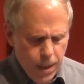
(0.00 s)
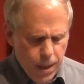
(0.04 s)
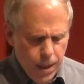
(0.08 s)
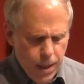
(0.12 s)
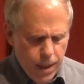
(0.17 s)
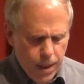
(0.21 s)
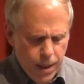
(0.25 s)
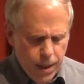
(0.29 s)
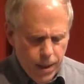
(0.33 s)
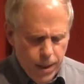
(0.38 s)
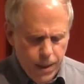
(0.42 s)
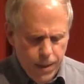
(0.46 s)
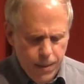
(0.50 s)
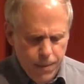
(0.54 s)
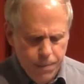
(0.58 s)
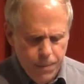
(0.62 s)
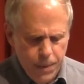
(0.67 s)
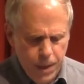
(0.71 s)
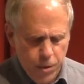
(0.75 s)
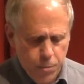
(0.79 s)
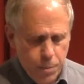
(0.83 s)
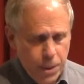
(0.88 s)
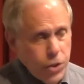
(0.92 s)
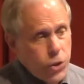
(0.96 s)

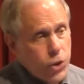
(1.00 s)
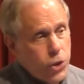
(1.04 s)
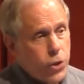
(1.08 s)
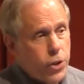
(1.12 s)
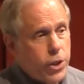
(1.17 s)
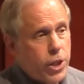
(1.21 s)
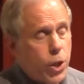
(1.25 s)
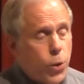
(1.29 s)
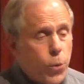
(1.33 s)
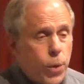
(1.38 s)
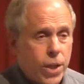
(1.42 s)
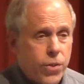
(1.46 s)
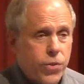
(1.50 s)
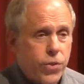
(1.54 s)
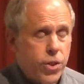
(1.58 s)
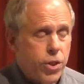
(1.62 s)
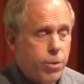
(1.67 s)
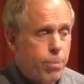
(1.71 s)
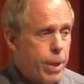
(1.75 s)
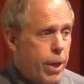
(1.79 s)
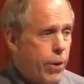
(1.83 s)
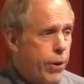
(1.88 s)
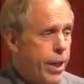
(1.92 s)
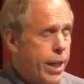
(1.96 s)
especially during the
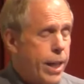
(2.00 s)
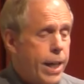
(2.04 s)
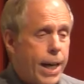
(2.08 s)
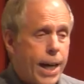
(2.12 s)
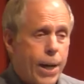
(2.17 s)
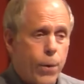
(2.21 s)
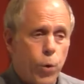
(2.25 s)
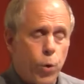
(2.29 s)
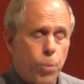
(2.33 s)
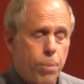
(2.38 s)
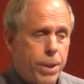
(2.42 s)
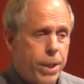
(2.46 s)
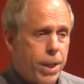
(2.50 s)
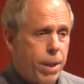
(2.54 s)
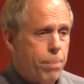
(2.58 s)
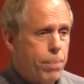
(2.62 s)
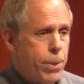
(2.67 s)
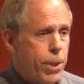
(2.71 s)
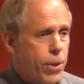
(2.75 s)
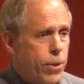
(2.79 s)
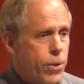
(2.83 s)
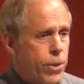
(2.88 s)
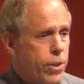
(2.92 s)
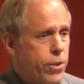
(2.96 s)
questions. Mary and I will be up
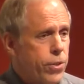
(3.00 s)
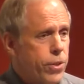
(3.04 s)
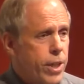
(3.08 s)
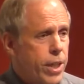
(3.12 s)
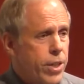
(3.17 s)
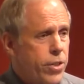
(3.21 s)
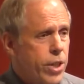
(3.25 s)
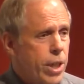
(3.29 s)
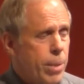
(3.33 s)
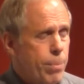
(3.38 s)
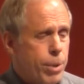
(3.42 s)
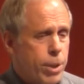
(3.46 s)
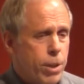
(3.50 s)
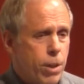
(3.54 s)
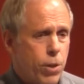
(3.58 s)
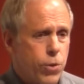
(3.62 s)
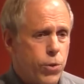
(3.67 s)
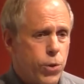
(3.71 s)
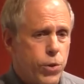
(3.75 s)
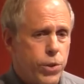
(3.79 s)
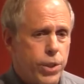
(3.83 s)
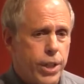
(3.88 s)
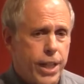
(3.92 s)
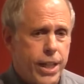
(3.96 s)
here discussing, but
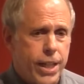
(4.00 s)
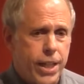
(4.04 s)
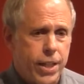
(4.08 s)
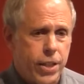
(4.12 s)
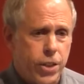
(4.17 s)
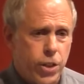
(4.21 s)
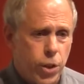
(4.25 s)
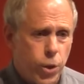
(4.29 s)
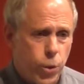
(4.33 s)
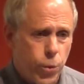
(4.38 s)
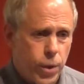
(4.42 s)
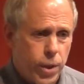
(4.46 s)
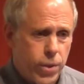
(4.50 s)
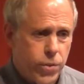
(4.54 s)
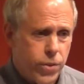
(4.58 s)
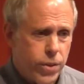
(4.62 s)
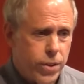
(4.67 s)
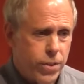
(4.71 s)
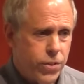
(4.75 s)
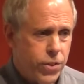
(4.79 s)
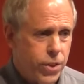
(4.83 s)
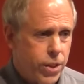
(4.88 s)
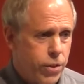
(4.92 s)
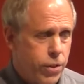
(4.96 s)
also taking your
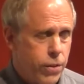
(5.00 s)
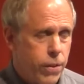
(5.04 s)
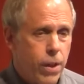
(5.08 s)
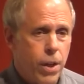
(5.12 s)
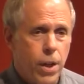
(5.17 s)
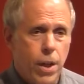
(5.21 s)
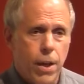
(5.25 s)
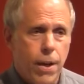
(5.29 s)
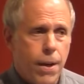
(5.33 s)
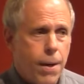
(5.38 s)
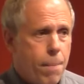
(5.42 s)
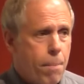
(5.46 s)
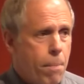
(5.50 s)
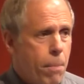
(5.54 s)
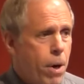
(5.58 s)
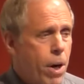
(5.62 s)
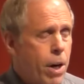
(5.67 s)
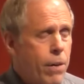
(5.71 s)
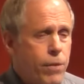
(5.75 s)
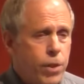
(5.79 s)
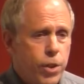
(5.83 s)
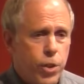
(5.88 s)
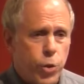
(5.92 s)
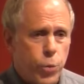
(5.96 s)
questions. She's a
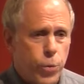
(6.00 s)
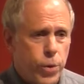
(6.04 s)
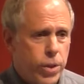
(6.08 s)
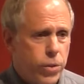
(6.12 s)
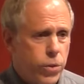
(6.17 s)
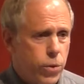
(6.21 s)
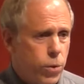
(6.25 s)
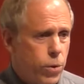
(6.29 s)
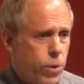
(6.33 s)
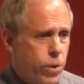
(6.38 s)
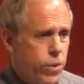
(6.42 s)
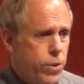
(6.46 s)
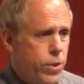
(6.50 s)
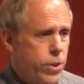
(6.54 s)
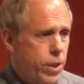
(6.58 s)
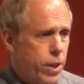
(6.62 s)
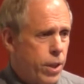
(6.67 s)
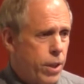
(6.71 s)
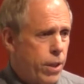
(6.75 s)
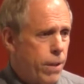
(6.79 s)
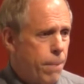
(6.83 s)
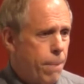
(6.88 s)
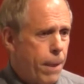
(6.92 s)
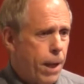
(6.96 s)
marvelous resource
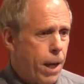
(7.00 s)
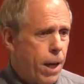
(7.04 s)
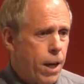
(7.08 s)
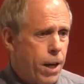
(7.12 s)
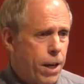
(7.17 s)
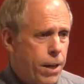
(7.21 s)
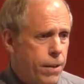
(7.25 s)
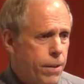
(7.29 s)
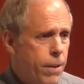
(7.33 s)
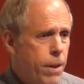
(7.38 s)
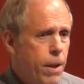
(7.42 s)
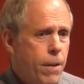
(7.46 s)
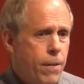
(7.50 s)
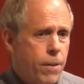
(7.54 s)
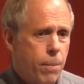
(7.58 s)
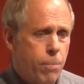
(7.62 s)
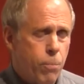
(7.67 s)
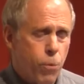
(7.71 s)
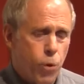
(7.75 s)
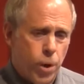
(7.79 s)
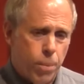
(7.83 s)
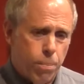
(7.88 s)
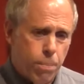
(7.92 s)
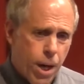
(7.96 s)
on the
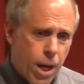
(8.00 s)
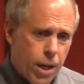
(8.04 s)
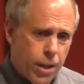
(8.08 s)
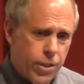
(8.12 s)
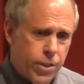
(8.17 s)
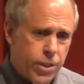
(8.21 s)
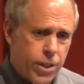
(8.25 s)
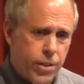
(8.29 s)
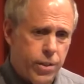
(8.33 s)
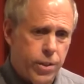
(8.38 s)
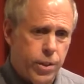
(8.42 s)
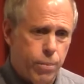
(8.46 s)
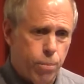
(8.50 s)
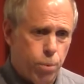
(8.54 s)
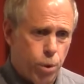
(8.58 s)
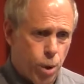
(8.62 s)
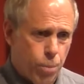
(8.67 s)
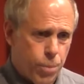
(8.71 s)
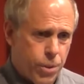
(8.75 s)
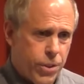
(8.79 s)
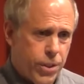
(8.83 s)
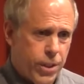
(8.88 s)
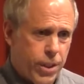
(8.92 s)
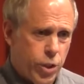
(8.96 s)
foreign policy, the
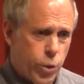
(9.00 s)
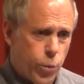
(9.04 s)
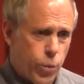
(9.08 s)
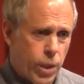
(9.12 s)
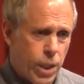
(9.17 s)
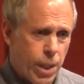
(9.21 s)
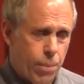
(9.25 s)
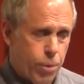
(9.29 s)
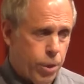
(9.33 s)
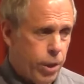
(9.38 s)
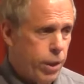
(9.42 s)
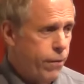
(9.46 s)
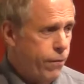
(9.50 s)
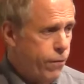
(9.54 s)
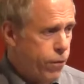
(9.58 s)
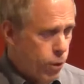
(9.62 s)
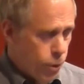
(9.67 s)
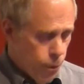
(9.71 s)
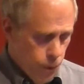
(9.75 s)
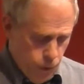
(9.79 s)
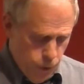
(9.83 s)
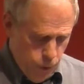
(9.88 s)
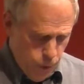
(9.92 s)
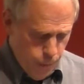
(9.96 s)
diplomacy as well. I'm looking
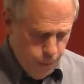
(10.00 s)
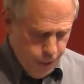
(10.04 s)
forward to